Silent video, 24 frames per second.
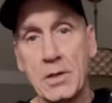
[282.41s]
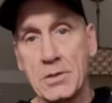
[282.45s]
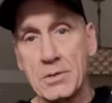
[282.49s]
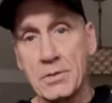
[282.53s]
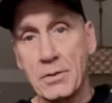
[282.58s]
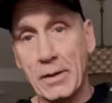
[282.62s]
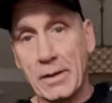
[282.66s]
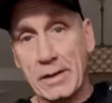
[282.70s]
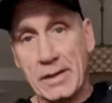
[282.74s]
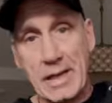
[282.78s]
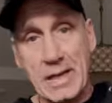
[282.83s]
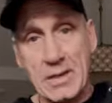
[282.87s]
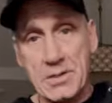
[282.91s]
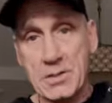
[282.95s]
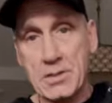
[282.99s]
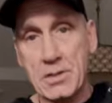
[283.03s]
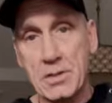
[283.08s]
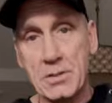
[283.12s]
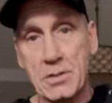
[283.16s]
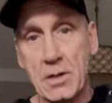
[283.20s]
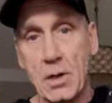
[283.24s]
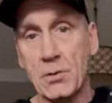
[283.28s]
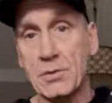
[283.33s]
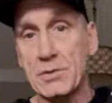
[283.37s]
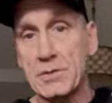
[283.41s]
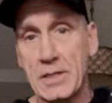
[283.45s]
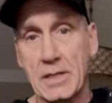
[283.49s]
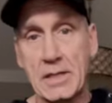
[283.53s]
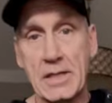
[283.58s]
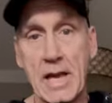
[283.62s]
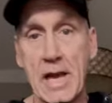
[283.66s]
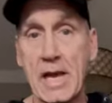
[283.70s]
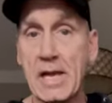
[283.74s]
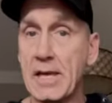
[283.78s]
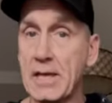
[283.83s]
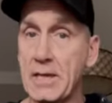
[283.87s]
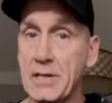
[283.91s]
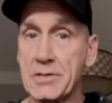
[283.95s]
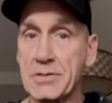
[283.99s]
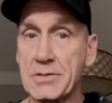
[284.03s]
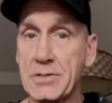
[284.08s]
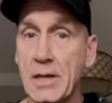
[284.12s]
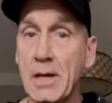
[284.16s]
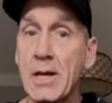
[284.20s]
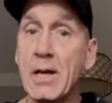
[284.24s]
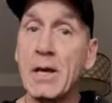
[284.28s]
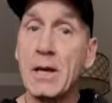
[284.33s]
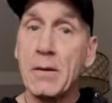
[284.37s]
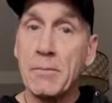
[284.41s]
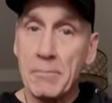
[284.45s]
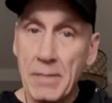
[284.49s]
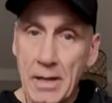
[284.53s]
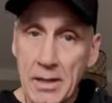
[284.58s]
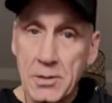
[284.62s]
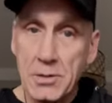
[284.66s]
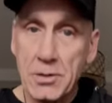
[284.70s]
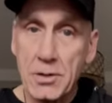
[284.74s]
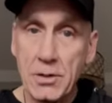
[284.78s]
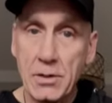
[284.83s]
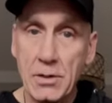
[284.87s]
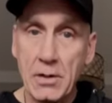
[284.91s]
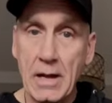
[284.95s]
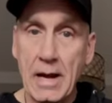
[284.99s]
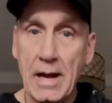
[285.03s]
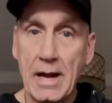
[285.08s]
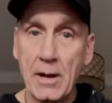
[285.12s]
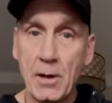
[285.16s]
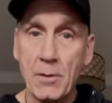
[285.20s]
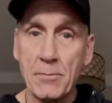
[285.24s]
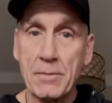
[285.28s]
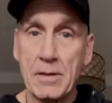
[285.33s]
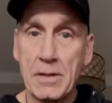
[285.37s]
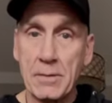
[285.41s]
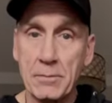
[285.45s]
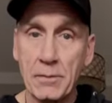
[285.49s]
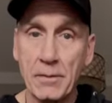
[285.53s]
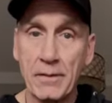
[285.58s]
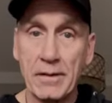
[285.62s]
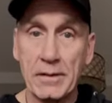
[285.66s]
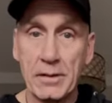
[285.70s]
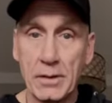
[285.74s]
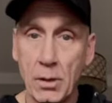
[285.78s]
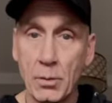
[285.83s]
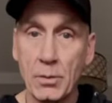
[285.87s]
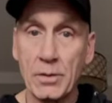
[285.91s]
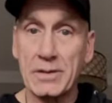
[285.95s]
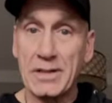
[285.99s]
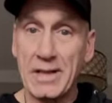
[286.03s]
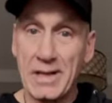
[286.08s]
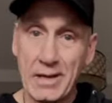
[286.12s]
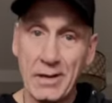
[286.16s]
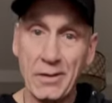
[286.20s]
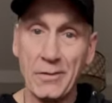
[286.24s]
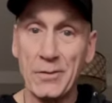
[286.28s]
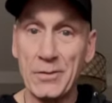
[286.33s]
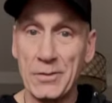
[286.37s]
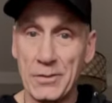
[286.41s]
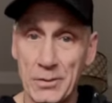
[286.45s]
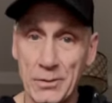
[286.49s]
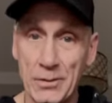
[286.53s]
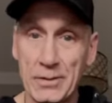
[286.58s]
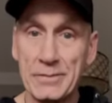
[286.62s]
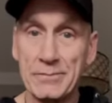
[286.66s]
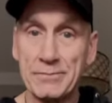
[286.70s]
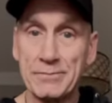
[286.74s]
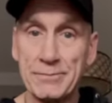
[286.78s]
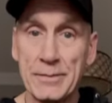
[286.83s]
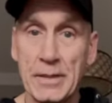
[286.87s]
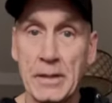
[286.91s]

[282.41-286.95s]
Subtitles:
So I guess the note today is make sure you hire people that know what the hell they're doing.